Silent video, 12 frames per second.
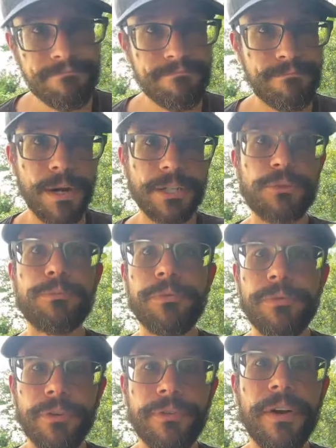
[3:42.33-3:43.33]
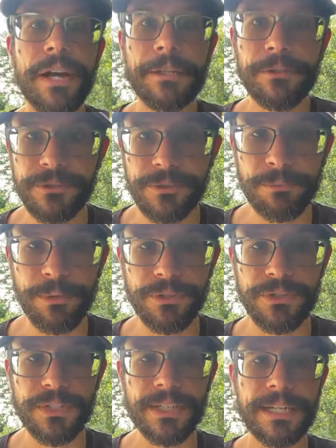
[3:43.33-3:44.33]
much prefer finding those in
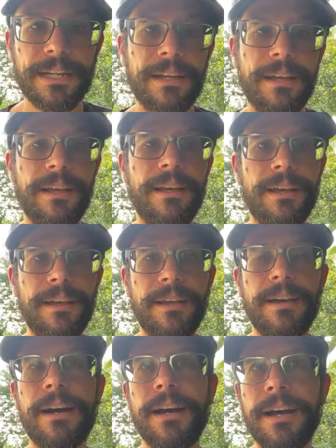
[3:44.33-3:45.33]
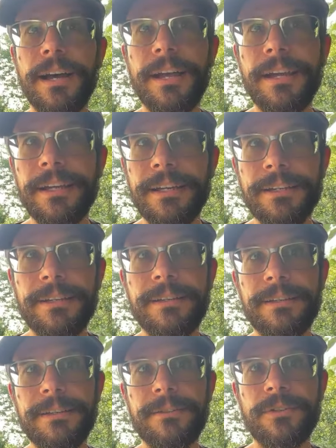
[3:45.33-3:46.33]
person. I
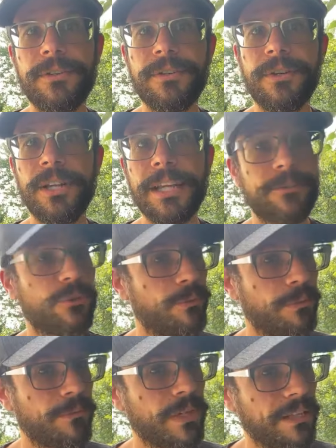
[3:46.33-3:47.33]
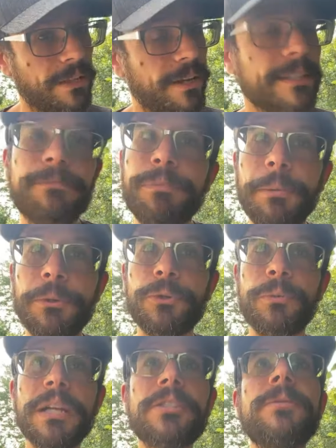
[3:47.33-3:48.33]
collect a lot, probably too
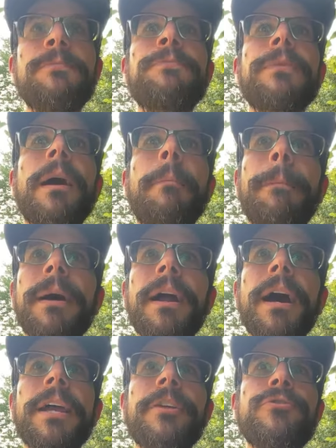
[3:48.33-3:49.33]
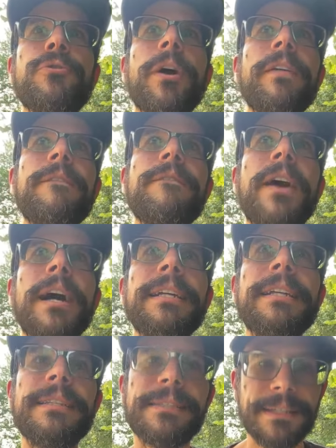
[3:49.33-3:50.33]
much, but I enjoy
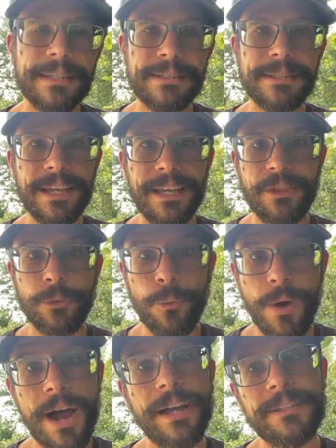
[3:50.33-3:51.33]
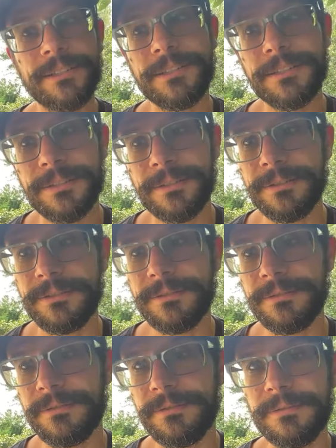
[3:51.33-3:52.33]
finding these things in the wild
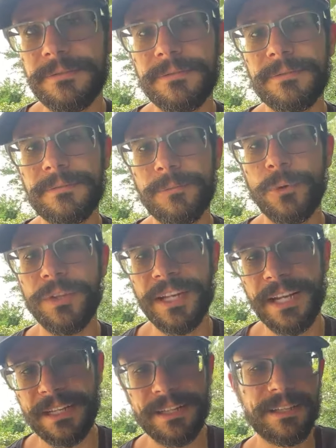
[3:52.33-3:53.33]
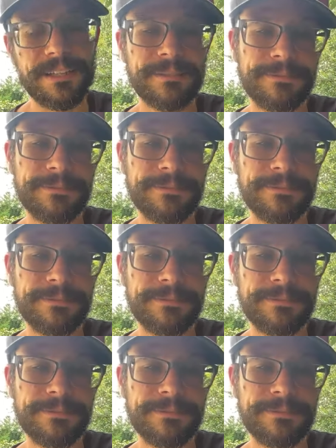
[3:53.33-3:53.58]
more than anything.